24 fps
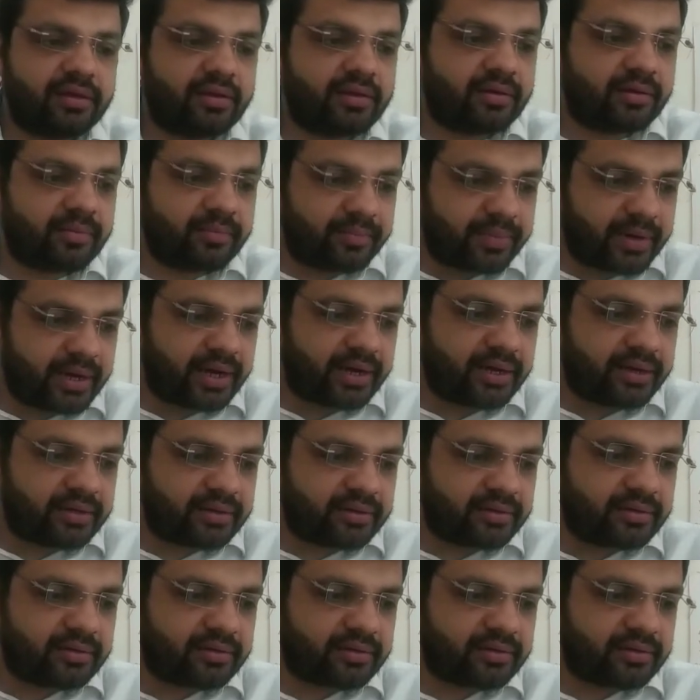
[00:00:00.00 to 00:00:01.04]
But
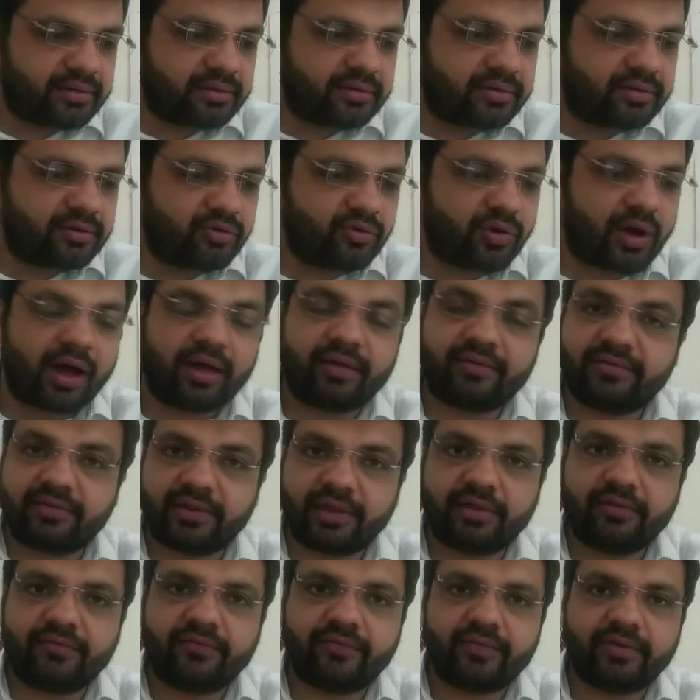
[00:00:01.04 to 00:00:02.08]
to
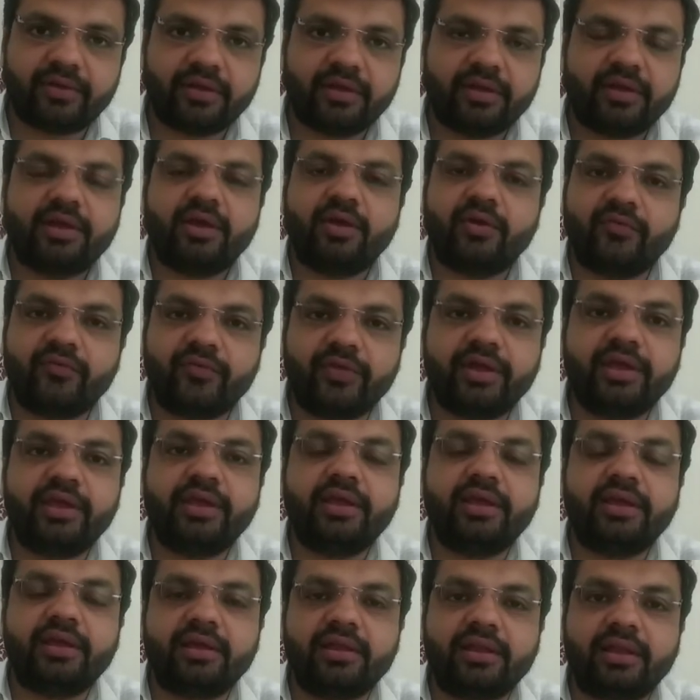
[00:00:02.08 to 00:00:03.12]
ourselves,
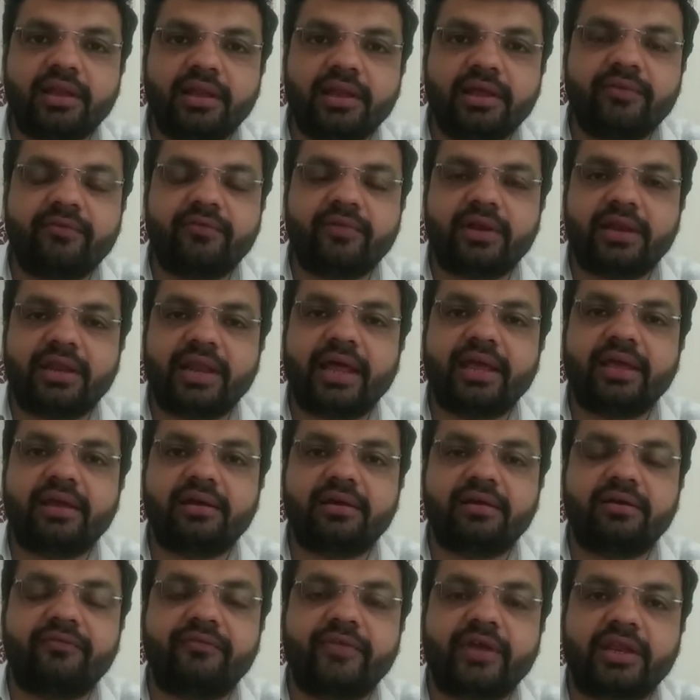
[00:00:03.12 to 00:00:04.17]
we live like
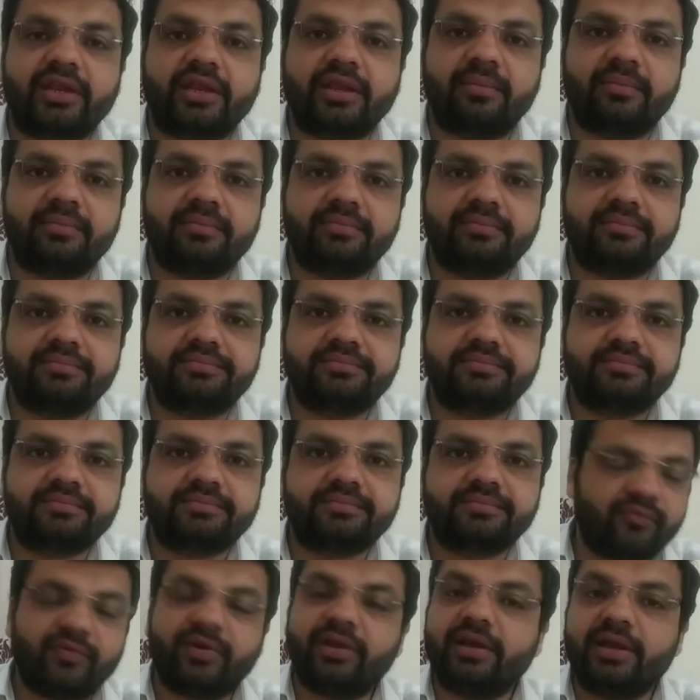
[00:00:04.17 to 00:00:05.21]
a victim.
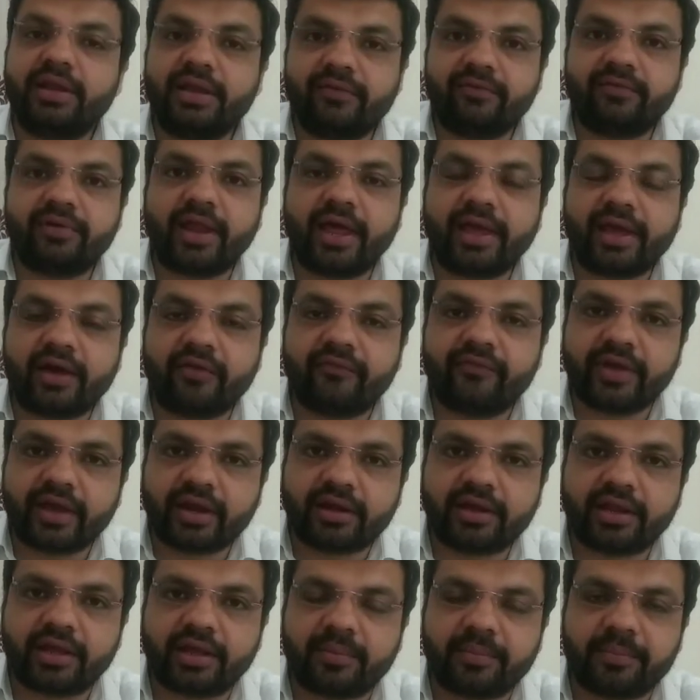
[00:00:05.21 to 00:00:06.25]
We live like a
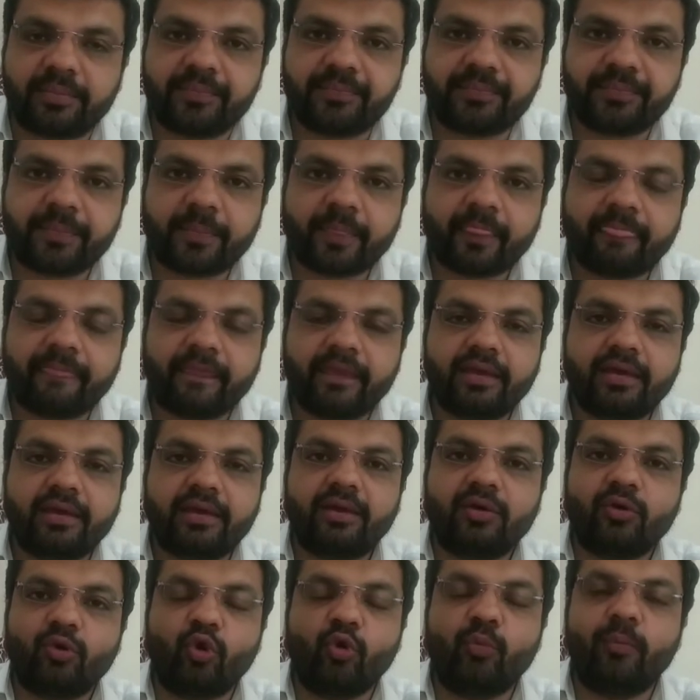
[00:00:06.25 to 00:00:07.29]
victim
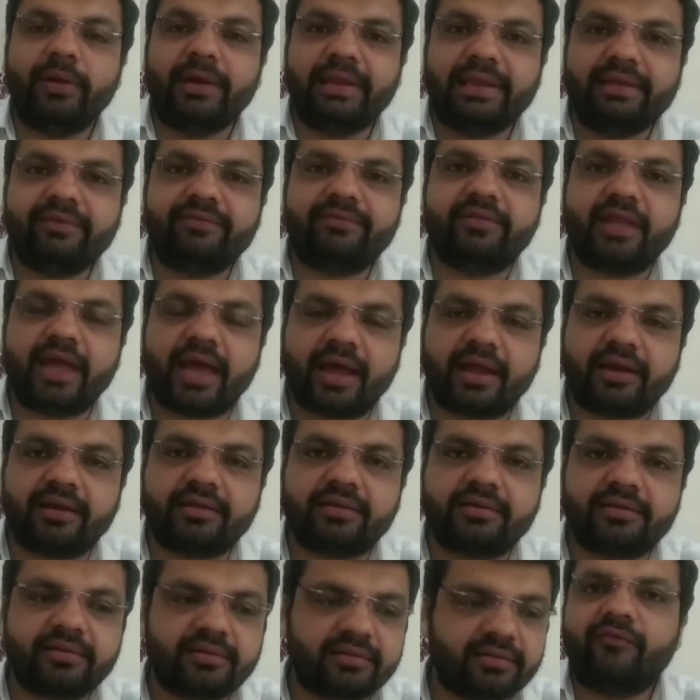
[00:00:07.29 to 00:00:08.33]
who believes that
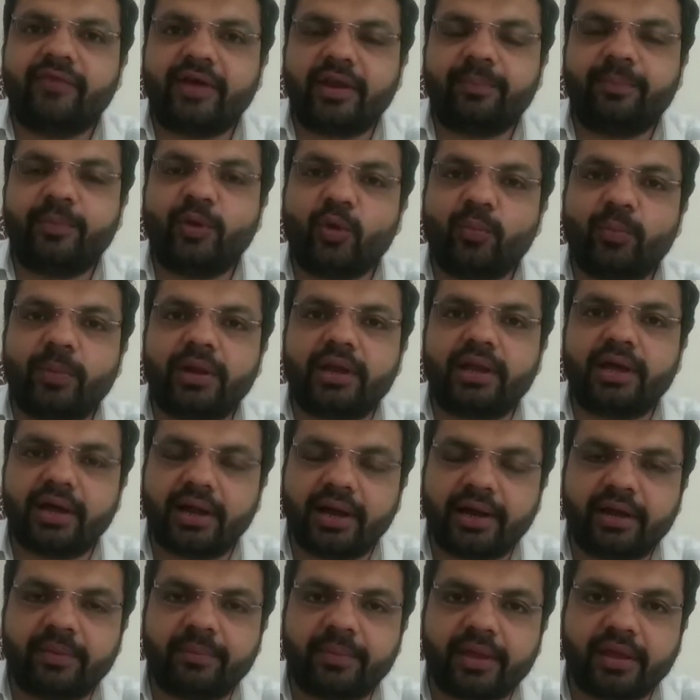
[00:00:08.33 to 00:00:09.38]
when people
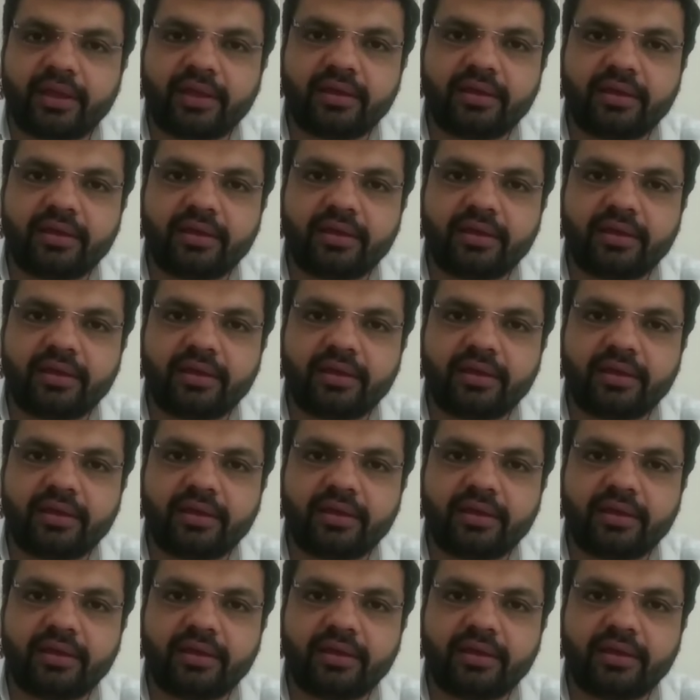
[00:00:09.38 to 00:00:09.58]
hurt me,